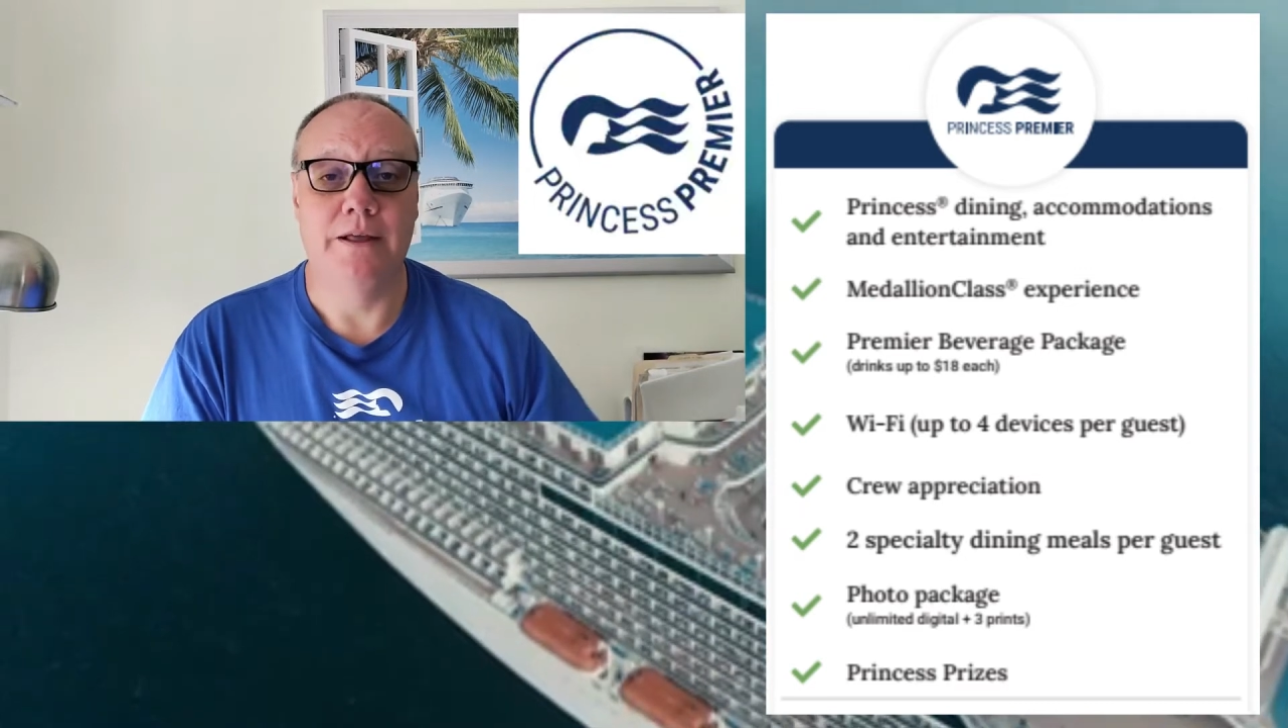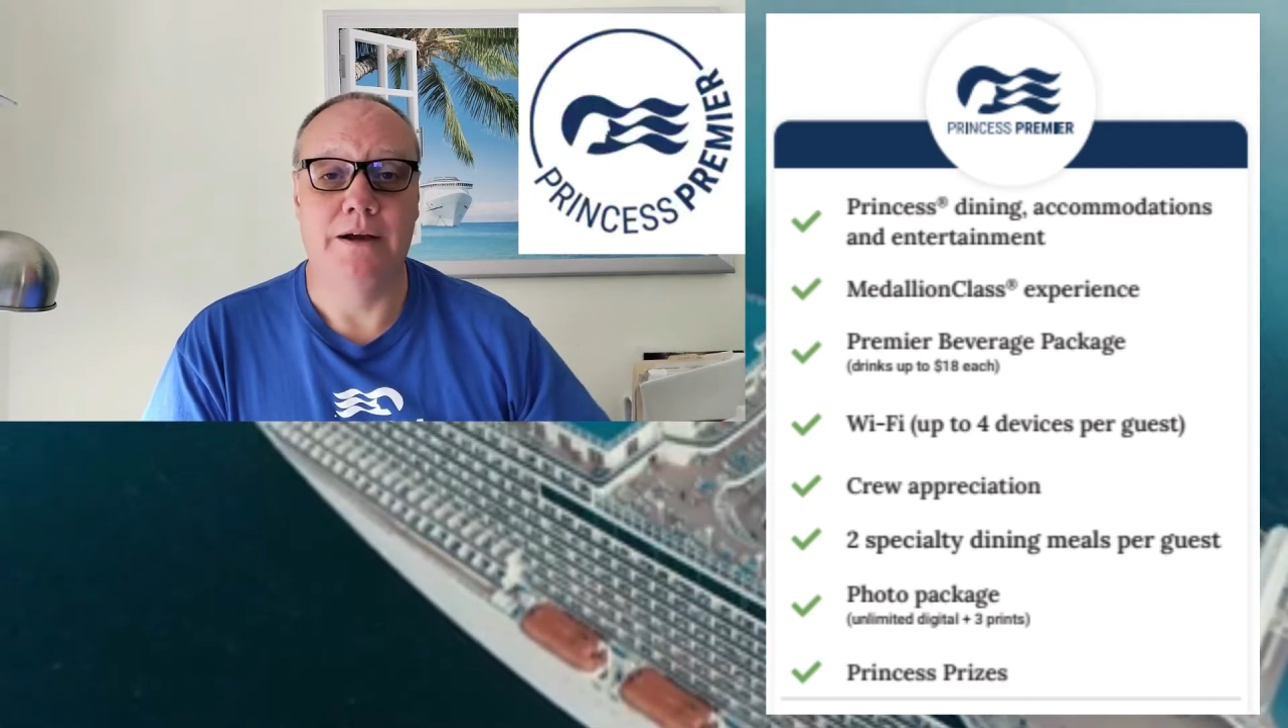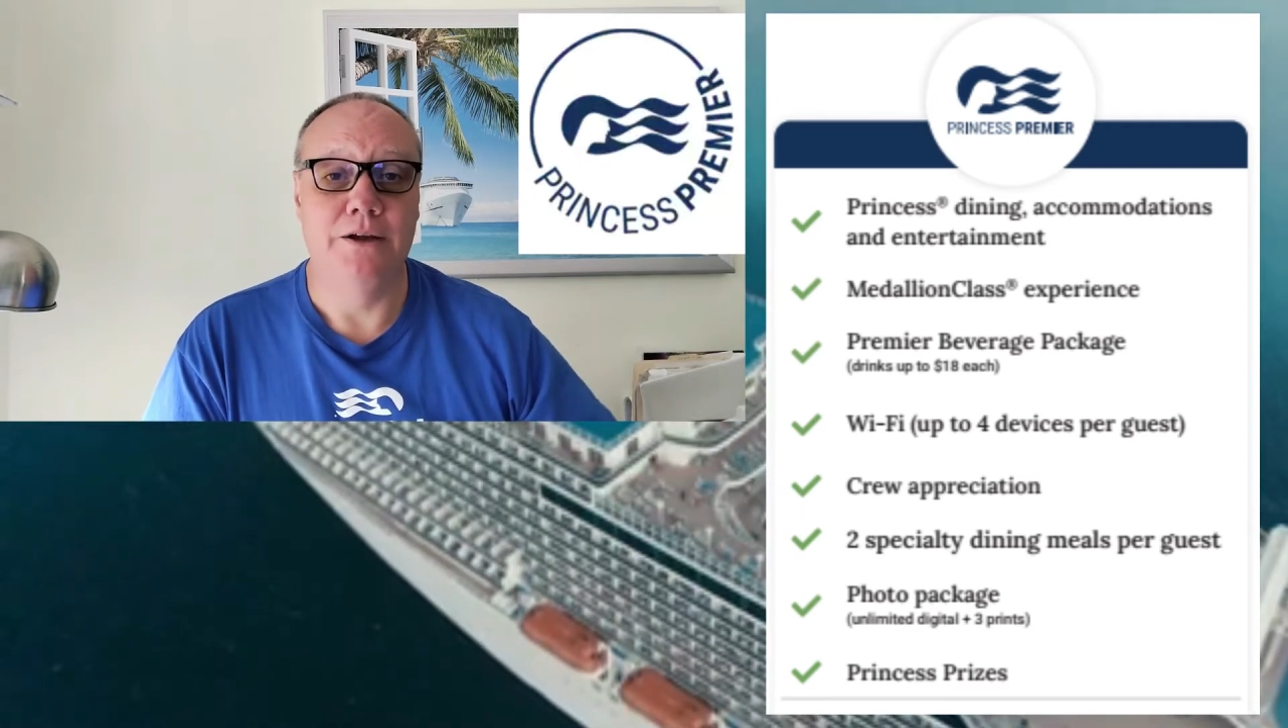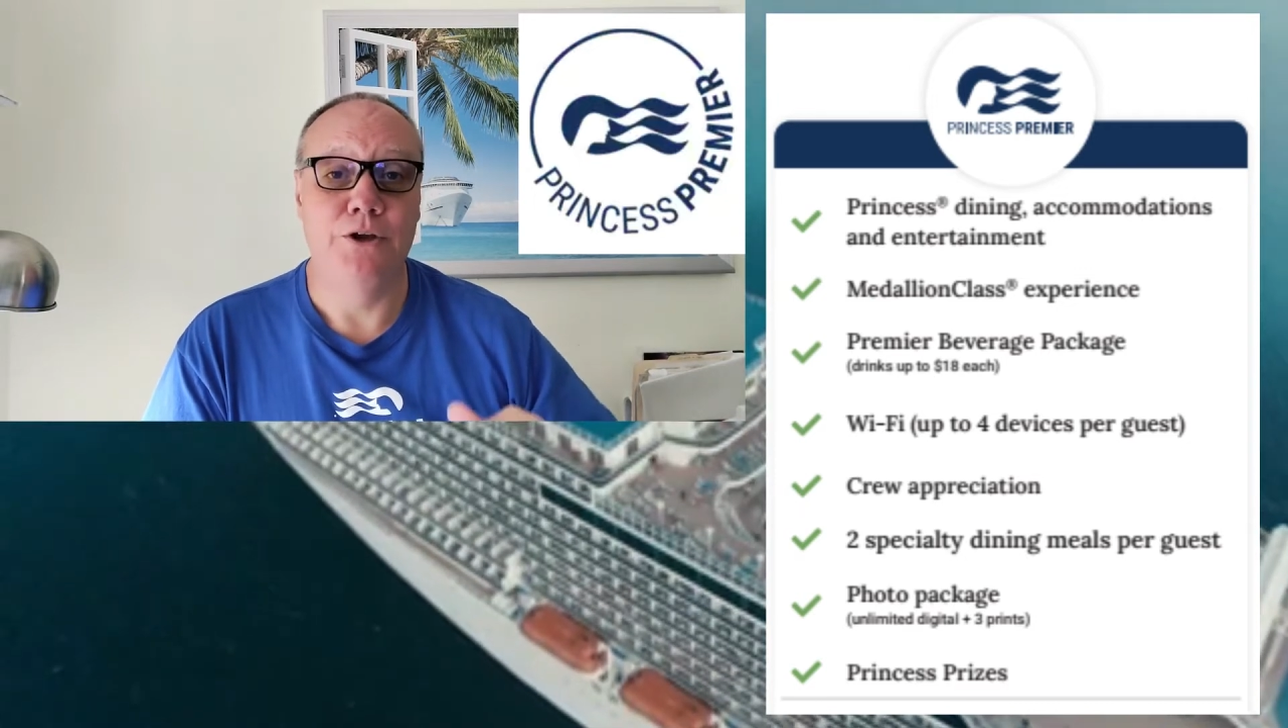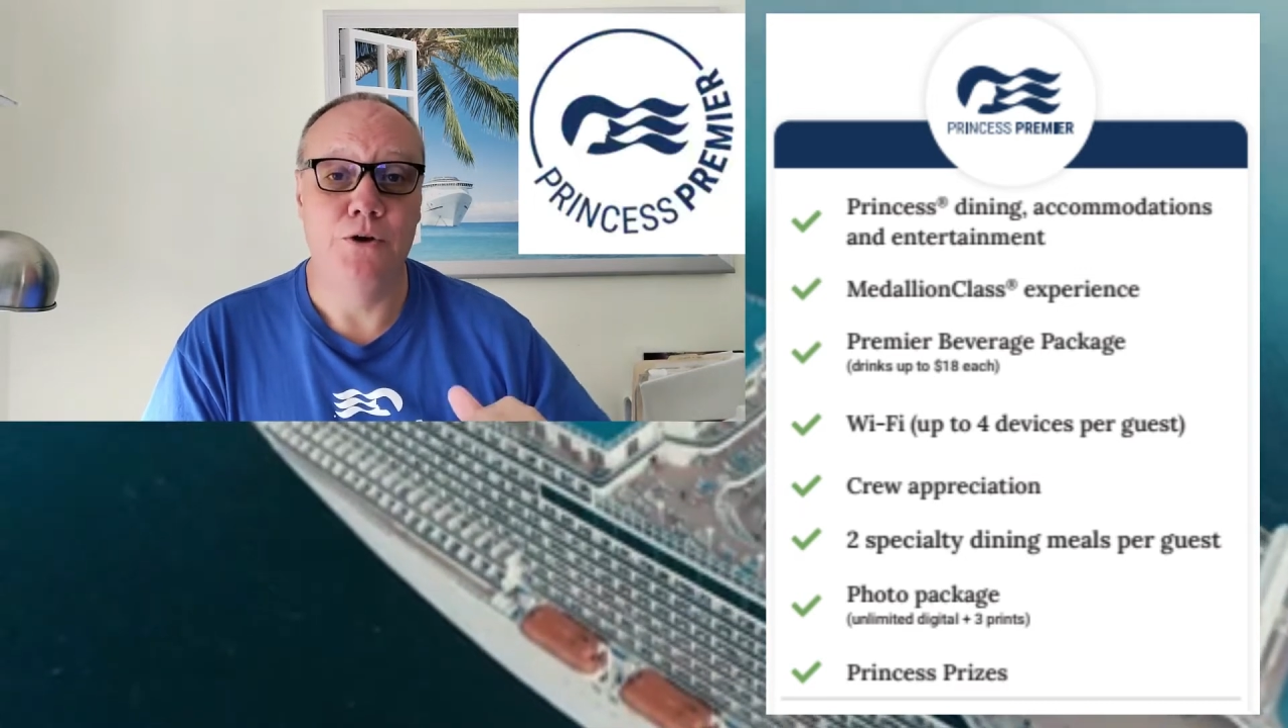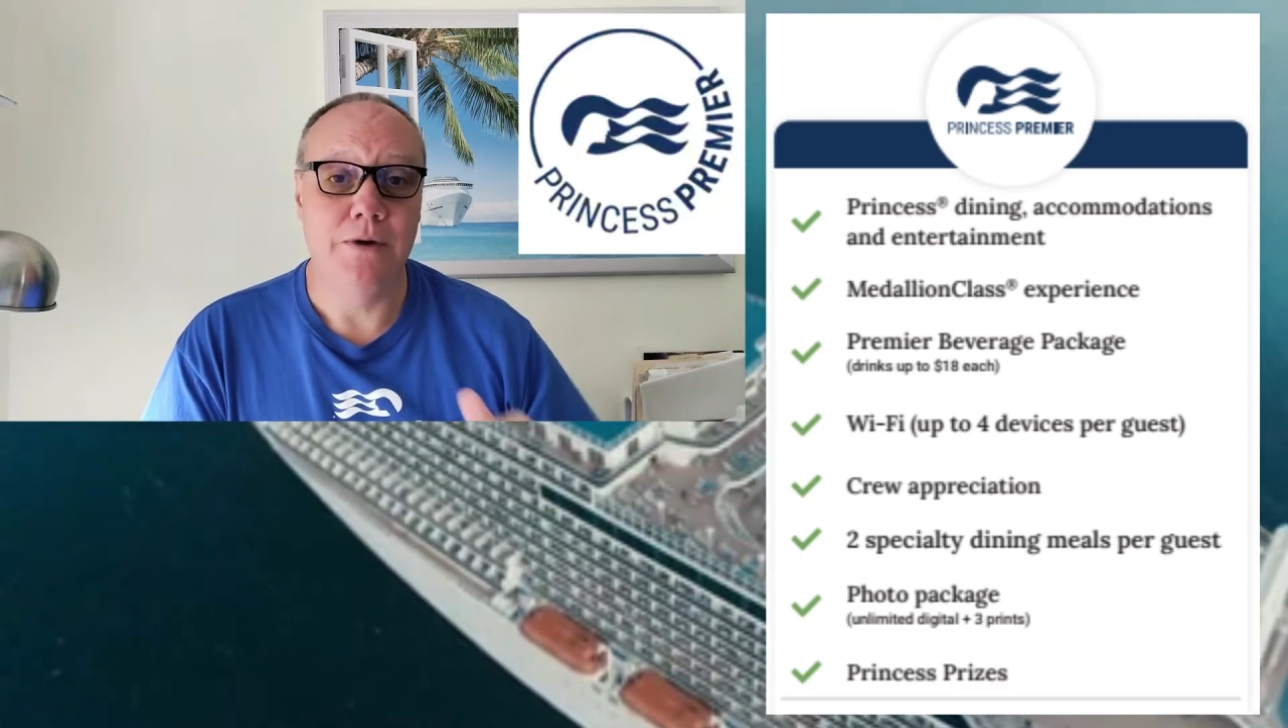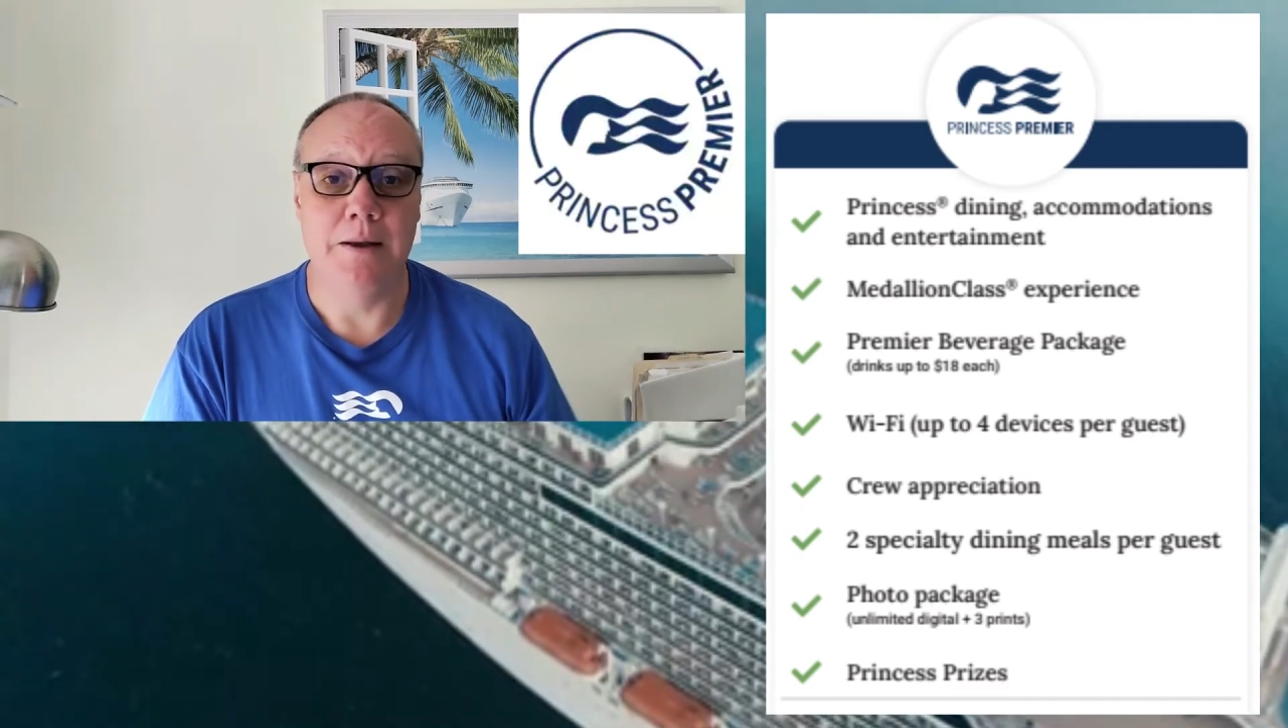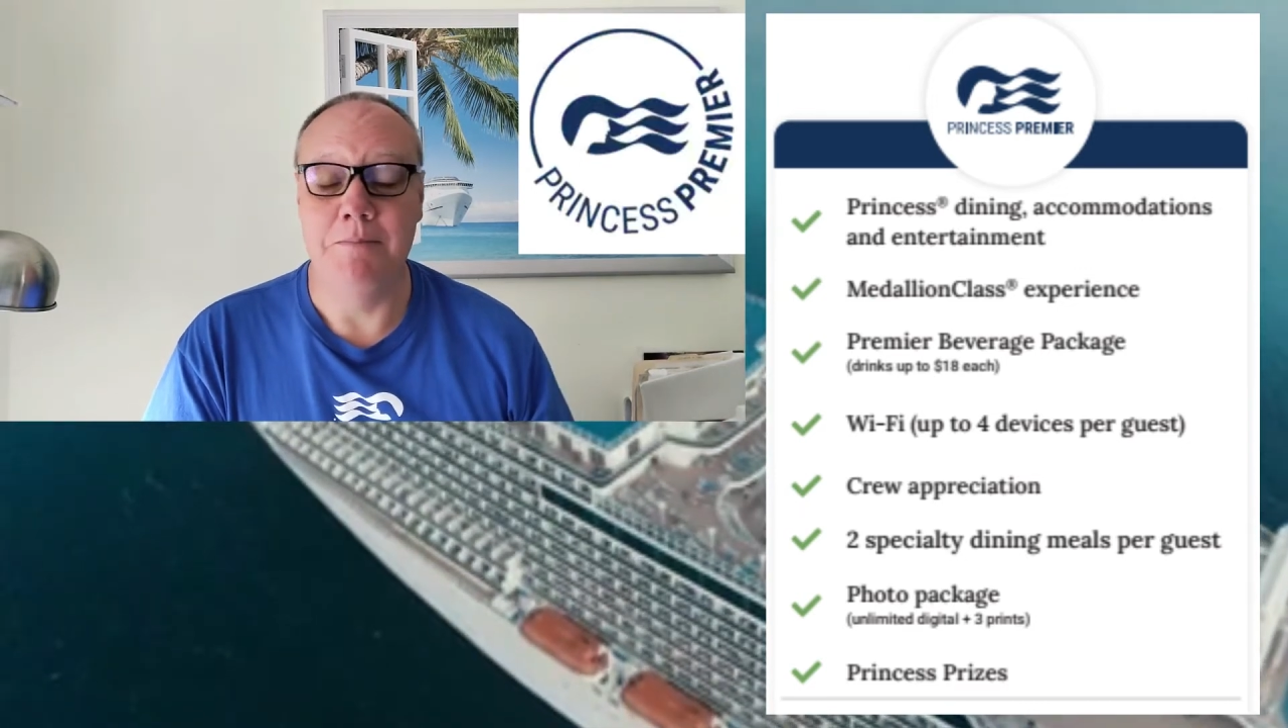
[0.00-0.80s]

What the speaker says: you can